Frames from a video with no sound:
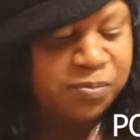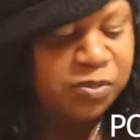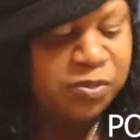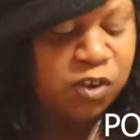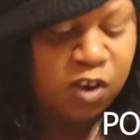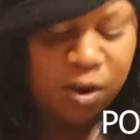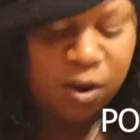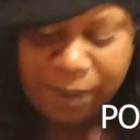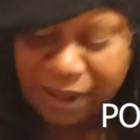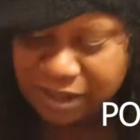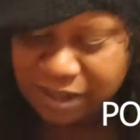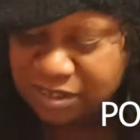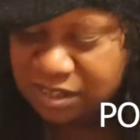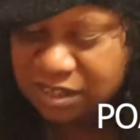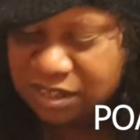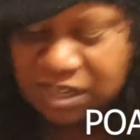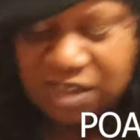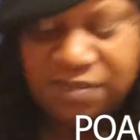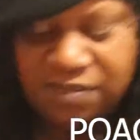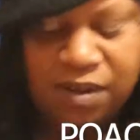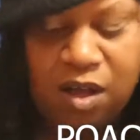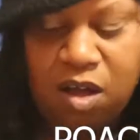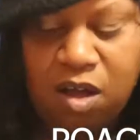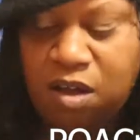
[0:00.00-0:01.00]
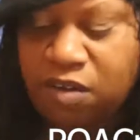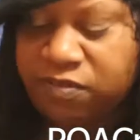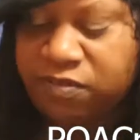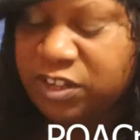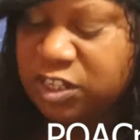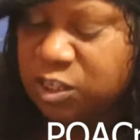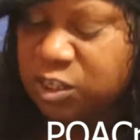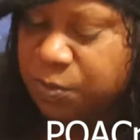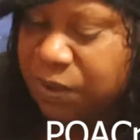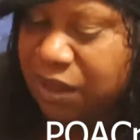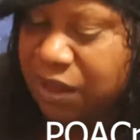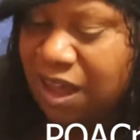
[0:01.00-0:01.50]
You're about to leave all of
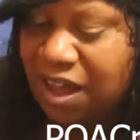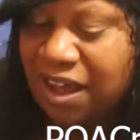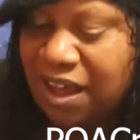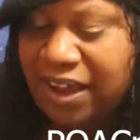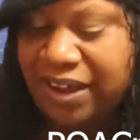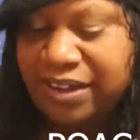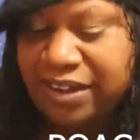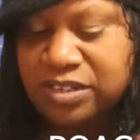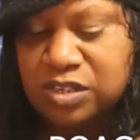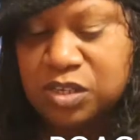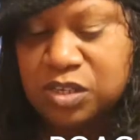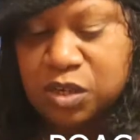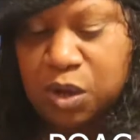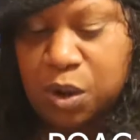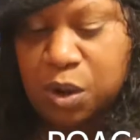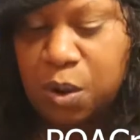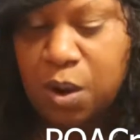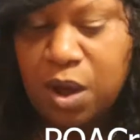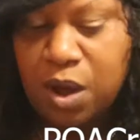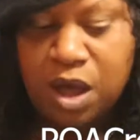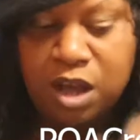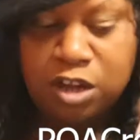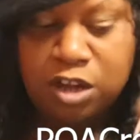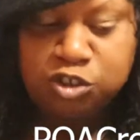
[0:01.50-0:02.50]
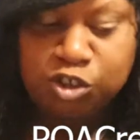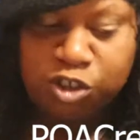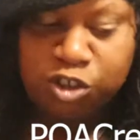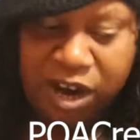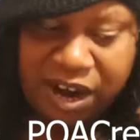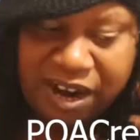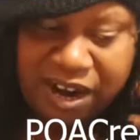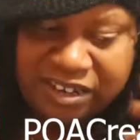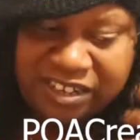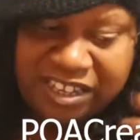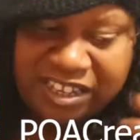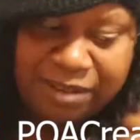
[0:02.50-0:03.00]
this behind. So
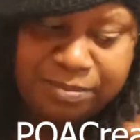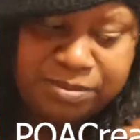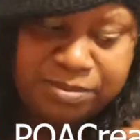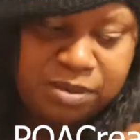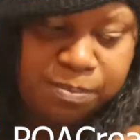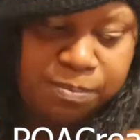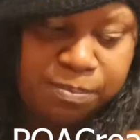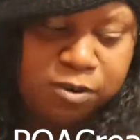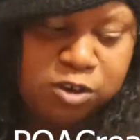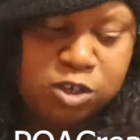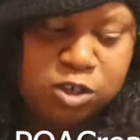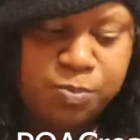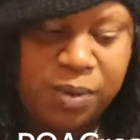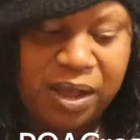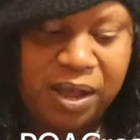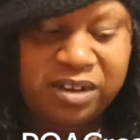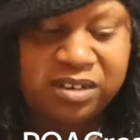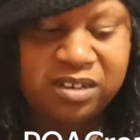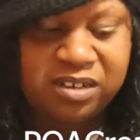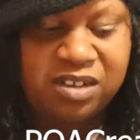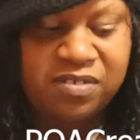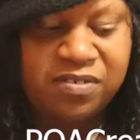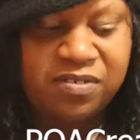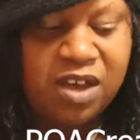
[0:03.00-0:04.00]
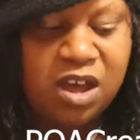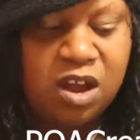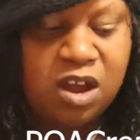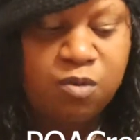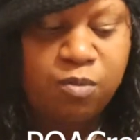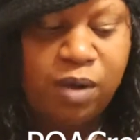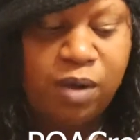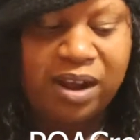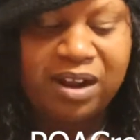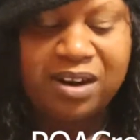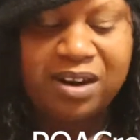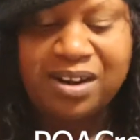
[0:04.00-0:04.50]
try and keep some perspective.
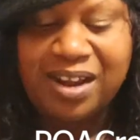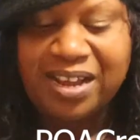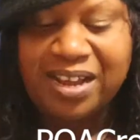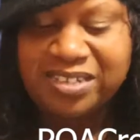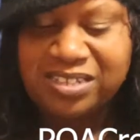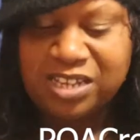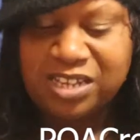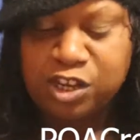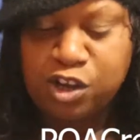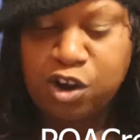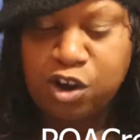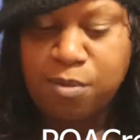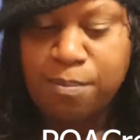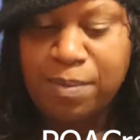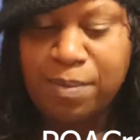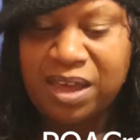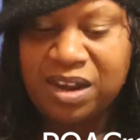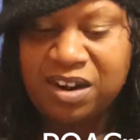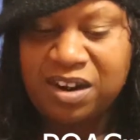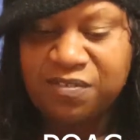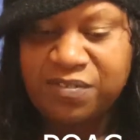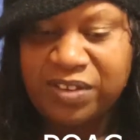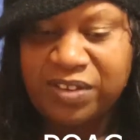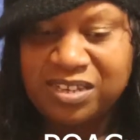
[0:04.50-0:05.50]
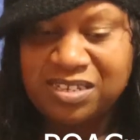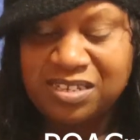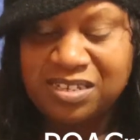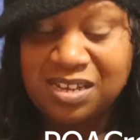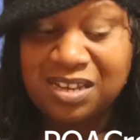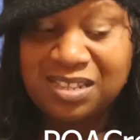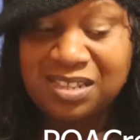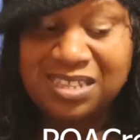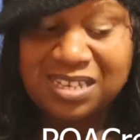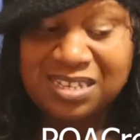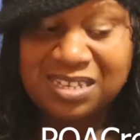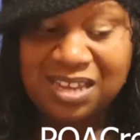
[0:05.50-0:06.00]
Recognize that you're
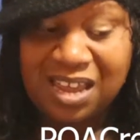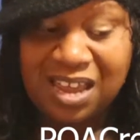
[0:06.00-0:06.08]
manifesting this